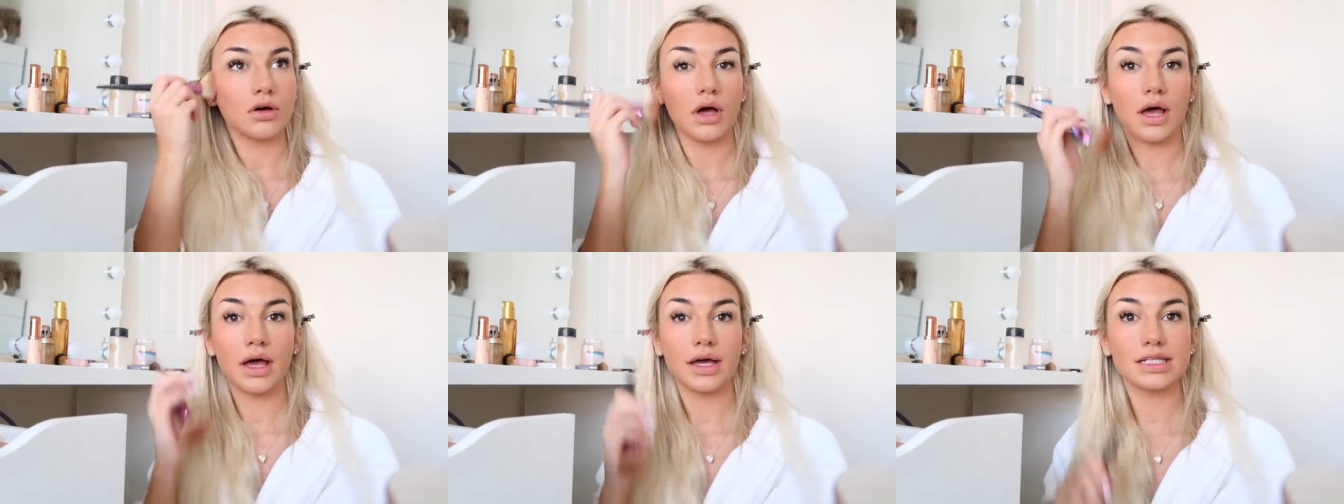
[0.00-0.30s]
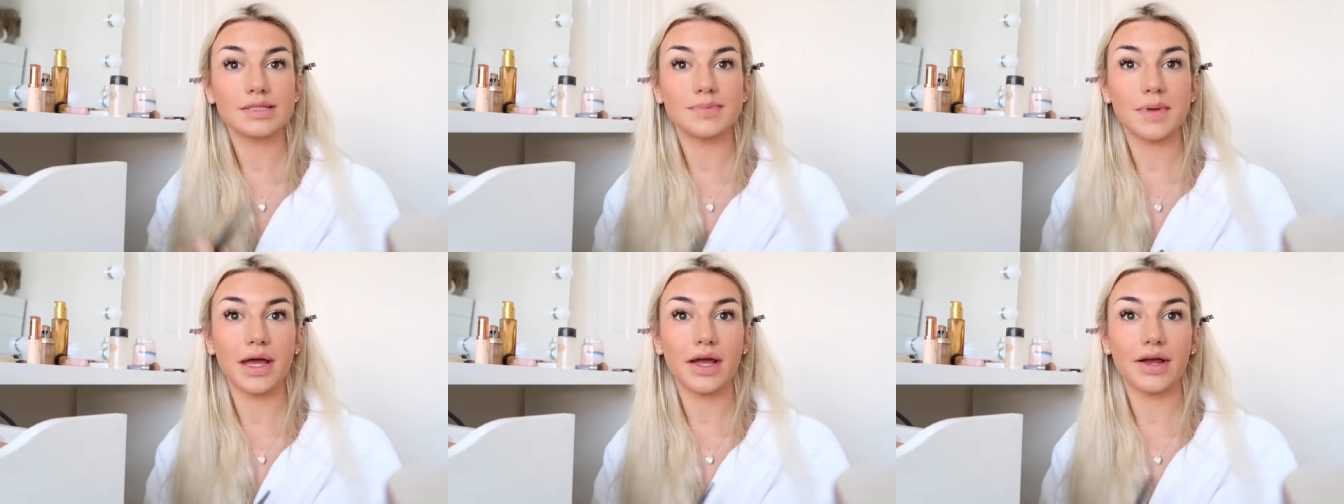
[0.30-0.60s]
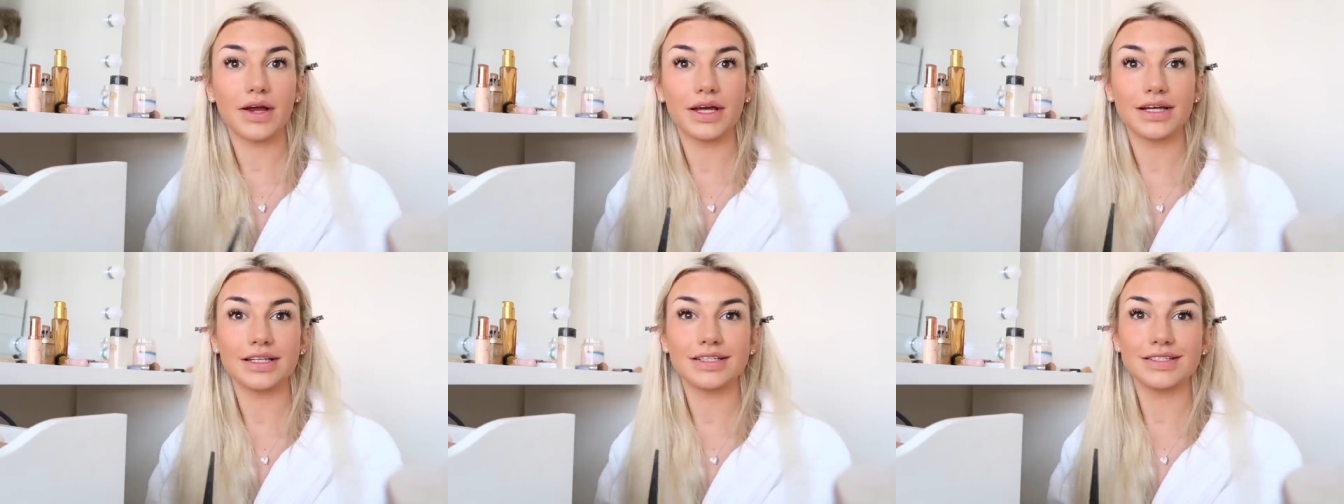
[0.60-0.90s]

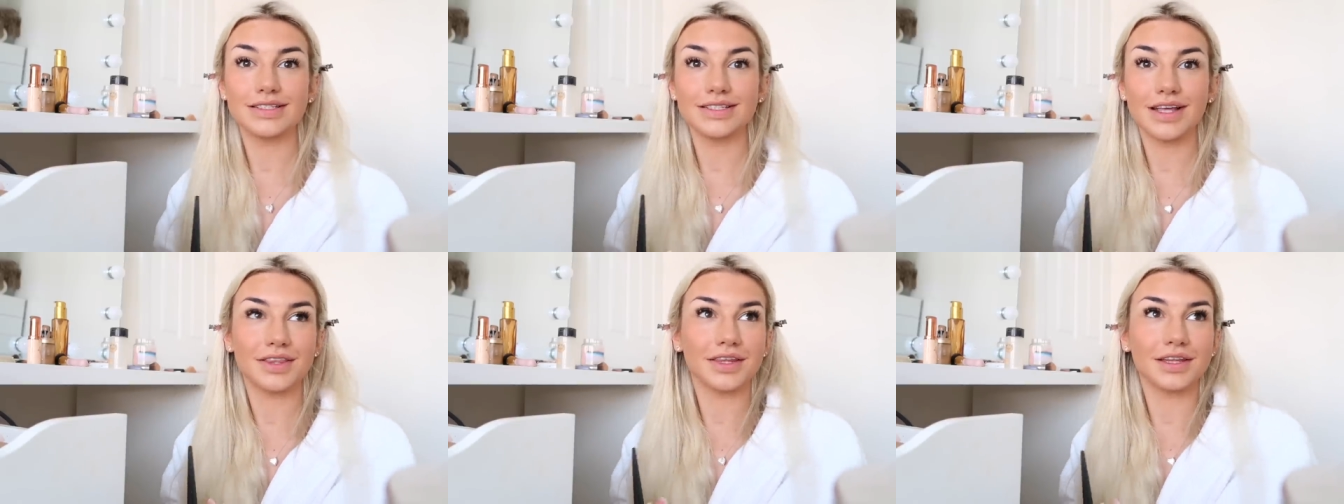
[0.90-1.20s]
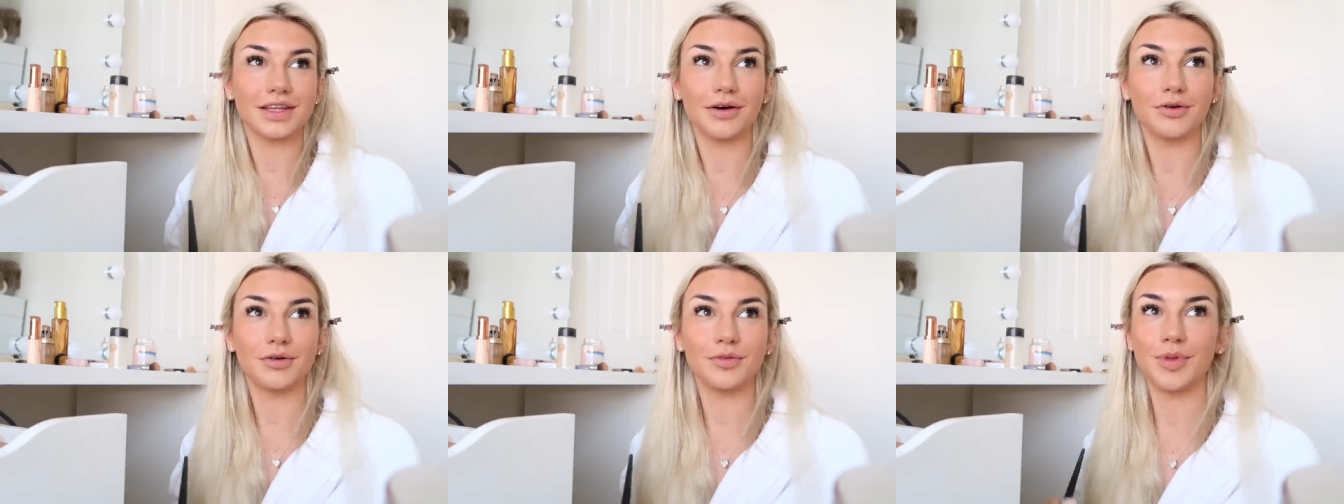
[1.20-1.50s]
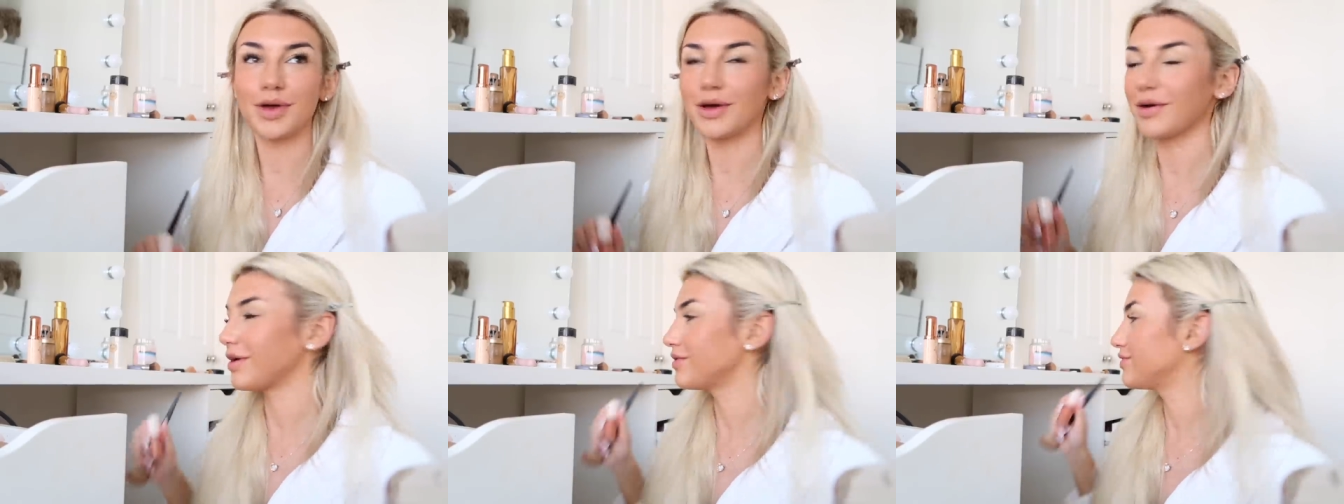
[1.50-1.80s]
experience. I think that would have
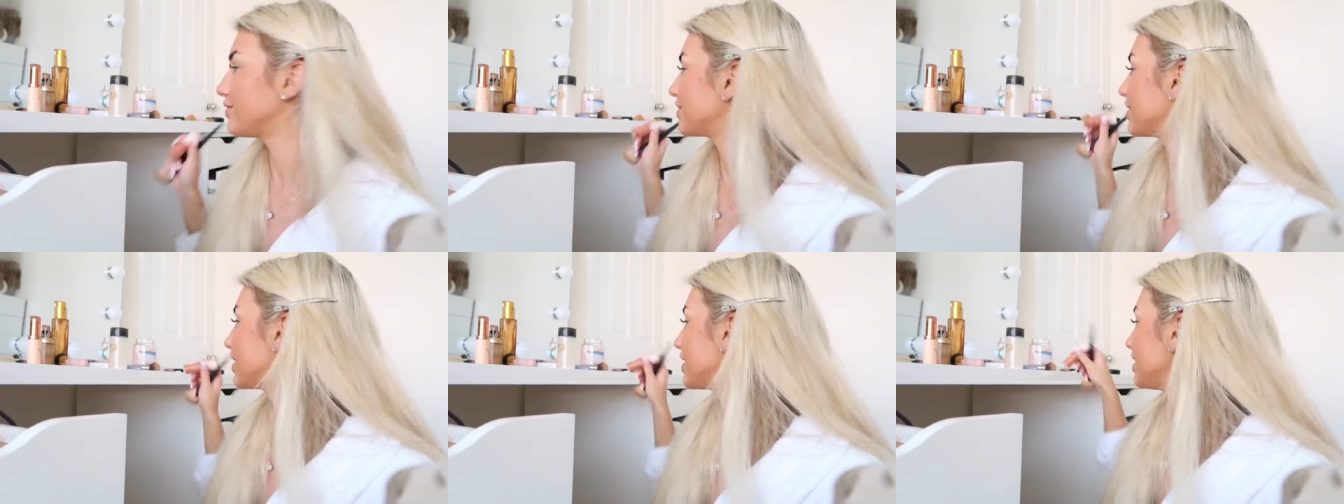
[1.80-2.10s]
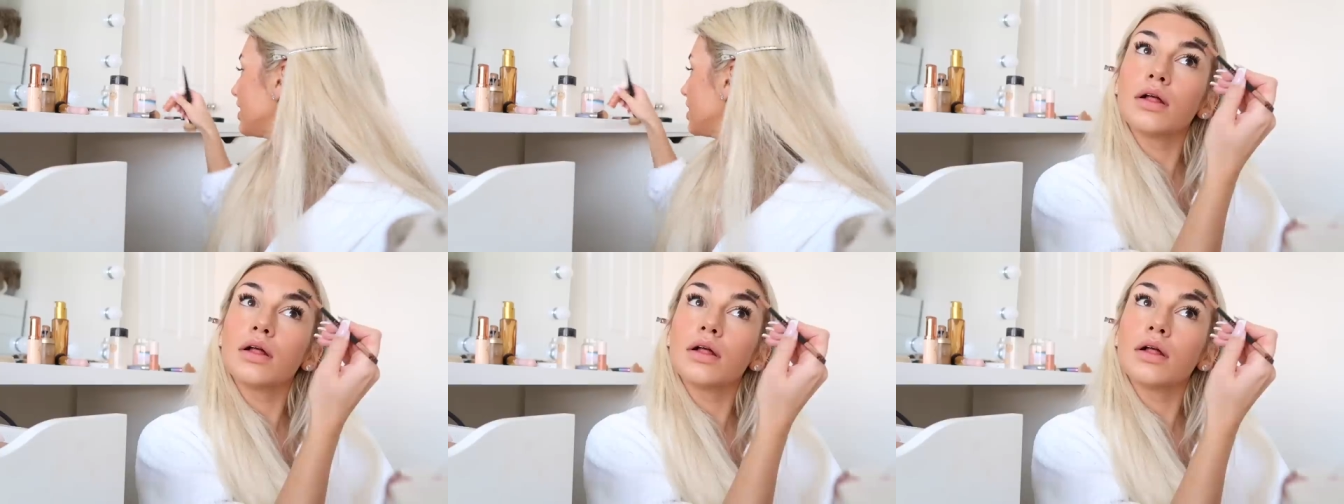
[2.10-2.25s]
been quite funny.